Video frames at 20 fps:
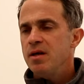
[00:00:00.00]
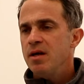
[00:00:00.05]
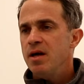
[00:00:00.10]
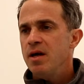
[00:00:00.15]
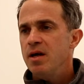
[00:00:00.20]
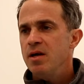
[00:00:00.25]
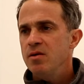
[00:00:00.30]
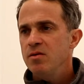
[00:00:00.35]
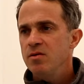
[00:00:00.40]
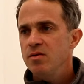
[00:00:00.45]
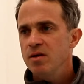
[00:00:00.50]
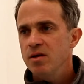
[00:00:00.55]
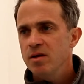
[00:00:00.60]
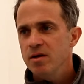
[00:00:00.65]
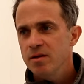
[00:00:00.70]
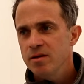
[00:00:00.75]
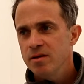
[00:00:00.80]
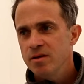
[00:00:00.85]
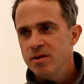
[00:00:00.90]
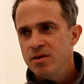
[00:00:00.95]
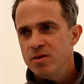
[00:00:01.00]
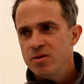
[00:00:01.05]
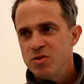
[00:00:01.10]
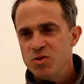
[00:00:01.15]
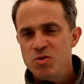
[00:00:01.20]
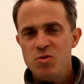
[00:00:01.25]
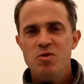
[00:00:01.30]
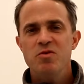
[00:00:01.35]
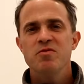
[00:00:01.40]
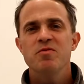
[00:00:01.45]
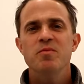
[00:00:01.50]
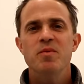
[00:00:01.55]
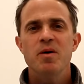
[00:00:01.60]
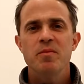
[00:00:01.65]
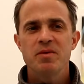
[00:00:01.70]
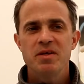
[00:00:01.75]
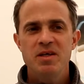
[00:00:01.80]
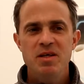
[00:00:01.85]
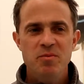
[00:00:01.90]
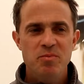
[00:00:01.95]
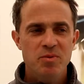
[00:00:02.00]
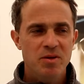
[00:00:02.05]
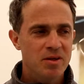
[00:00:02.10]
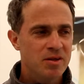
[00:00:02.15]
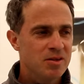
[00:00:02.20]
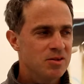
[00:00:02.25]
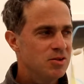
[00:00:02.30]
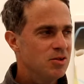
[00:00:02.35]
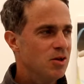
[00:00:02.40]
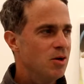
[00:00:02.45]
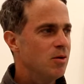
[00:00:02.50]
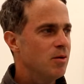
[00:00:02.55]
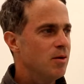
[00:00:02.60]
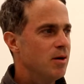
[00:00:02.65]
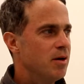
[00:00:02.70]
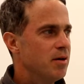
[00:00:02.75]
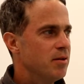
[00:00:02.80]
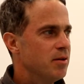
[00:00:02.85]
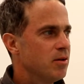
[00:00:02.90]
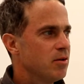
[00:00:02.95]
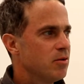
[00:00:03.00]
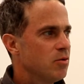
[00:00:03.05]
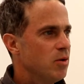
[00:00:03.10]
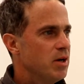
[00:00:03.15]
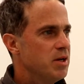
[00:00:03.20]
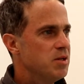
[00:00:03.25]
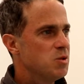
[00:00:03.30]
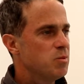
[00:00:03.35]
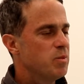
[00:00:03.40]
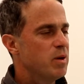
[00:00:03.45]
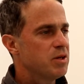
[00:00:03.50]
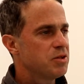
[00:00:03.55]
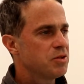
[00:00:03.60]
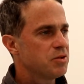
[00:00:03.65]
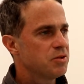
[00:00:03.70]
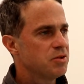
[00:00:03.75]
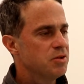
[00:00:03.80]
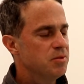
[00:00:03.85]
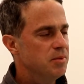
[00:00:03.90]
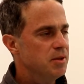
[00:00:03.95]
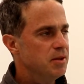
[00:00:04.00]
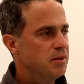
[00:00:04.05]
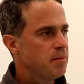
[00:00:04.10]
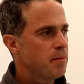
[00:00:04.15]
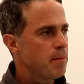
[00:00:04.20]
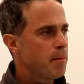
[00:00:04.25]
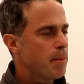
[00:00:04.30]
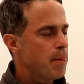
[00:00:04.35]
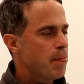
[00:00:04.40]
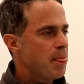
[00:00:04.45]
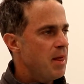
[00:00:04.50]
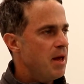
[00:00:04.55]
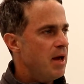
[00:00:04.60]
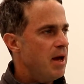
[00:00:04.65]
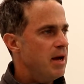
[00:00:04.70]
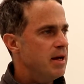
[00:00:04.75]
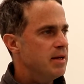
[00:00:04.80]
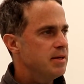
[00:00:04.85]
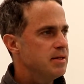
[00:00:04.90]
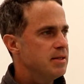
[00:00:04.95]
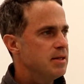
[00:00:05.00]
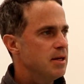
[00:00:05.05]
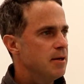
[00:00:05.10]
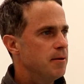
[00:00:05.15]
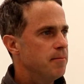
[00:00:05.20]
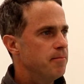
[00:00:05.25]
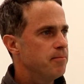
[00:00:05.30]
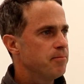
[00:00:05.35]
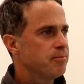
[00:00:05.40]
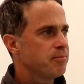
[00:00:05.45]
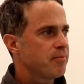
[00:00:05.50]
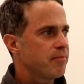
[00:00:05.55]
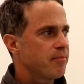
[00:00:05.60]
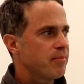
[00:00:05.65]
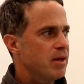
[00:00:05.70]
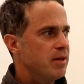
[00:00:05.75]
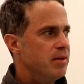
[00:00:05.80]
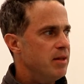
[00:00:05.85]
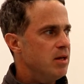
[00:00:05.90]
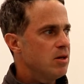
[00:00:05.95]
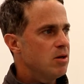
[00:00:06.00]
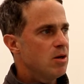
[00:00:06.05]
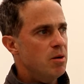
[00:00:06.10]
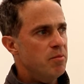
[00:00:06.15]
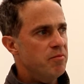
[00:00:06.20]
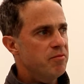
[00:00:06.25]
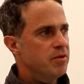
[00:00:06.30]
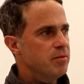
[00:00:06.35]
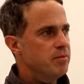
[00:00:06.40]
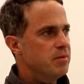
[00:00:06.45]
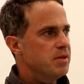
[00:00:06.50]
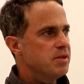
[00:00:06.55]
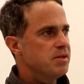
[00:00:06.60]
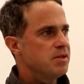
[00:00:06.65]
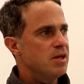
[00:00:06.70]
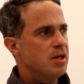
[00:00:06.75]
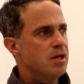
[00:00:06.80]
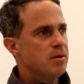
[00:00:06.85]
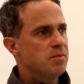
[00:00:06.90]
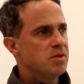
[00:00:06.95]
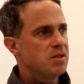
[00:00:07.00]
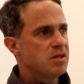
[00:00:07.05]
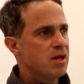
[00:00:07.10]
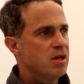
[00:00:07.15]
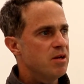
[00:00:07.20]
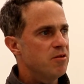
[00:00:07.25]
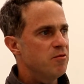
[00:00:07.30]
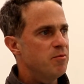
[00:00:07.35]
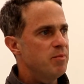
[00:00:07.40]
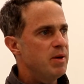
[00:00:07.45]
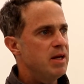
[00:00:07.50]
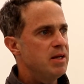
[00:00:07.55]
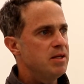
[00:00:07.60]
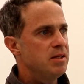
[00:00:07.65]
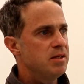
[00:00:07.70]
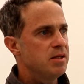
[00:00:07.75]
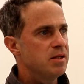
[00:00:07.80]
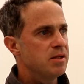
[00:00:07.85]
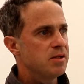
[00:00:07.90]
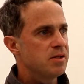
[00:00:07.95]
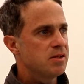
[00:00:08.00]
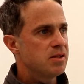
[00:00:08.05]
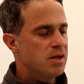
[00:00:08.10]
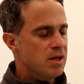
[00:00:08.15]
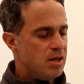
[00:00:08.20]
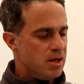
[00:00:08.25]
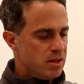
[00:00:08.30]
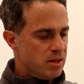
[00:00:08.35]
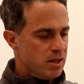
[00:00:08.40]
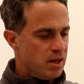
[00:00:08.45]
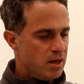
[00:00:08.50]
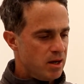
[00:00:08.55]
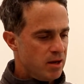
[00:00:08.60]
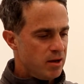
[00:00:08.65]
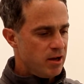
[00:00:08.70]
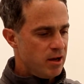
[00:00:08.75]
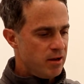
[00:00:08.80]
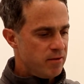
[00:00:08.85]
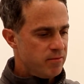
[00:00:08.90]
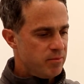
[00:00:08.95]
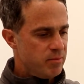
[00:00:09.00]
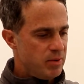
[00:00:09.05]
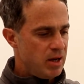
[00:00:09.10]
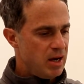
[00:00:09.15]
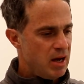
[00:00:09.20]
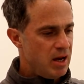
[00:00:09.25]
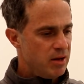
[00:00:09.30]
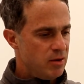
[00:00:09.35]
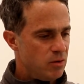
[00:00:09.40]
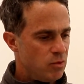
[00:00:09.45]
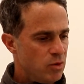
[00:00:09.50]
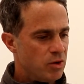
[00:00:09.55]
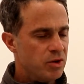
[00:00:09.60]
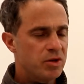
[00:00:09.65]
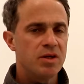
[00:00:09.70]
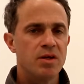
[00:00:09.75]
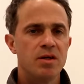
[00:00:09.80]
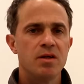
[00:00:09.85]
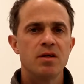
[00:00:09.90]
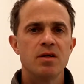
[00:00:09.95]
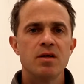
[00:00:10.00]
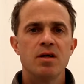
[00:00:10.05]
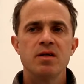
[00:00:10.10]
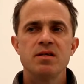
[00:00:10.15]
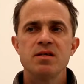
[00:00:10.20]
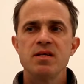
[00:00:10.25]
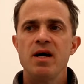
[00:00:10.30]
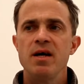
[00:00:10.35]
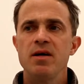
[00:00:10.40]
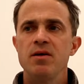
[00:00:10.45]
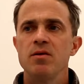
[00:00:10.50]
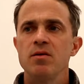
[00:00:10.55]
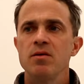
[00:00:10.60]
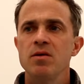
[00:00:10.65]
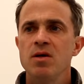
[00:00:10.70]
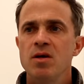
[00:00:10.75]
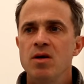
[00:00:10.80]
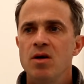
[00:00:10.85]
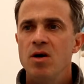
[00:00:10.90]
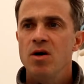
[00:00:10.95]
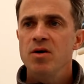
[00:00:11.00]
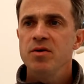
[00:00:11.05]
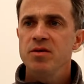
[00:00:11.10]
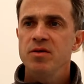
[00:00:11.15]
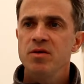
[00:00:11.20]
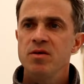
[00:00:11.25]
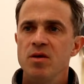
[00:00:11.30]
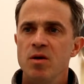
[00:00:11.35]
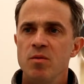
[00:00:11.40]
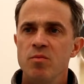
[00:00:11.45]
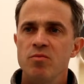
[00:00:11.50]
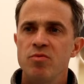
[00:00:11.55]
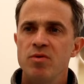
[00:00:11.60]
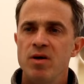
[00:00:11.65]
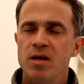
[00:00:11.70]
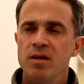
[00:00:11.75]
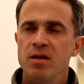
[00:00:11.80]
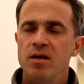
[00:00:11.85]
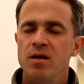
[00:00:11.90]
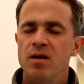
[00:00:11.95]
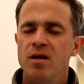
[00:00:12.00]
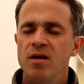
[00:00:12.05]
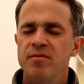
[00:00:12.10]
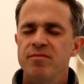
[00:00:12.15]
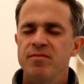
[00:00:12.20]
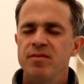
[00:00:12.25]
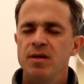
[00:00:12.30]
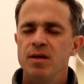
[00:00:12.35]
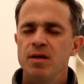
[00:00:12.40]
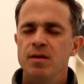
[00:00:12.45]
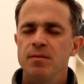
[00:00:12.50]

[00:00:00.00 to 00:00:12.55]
and 2 of them I'm keeping. So they're quite special to me, and they come from the same set of paintings that I have had a working title under the umbrella of.